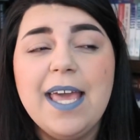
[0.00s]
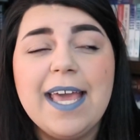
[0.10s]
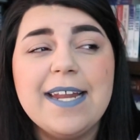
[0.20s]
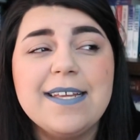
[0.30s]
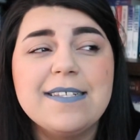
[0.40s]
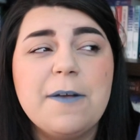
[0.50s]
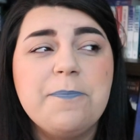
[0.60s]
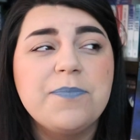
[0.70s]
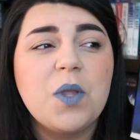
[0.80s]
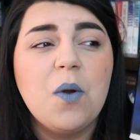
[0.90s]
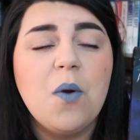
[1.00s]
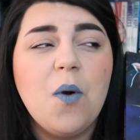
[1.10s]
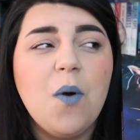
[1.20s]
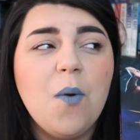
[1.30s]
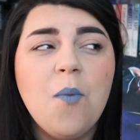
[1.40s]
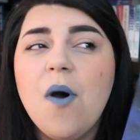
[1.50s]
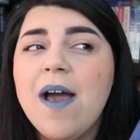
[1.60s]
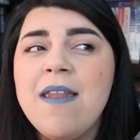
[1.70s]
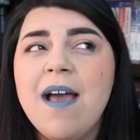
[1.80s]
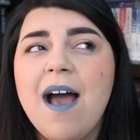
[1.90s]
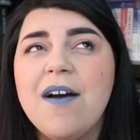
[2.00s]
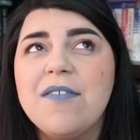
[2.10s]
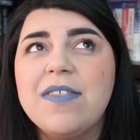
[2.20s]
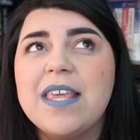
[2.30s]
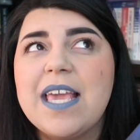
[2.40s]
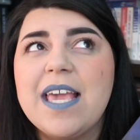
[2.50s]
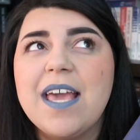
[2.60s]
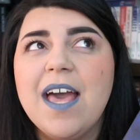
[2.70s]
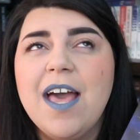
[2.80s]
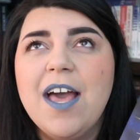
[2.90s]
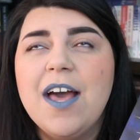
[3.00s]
It is one of the